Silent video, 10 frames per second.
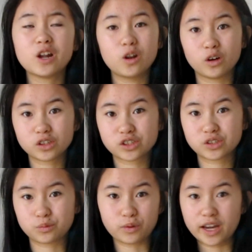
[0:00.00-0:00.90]

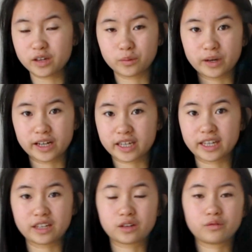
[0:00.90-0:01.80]
lost where you're
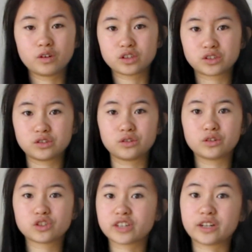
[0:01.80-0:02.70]
working, you've lost
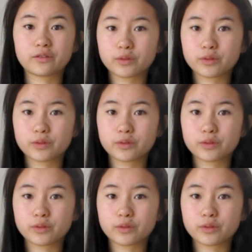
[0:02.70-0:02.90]
your train of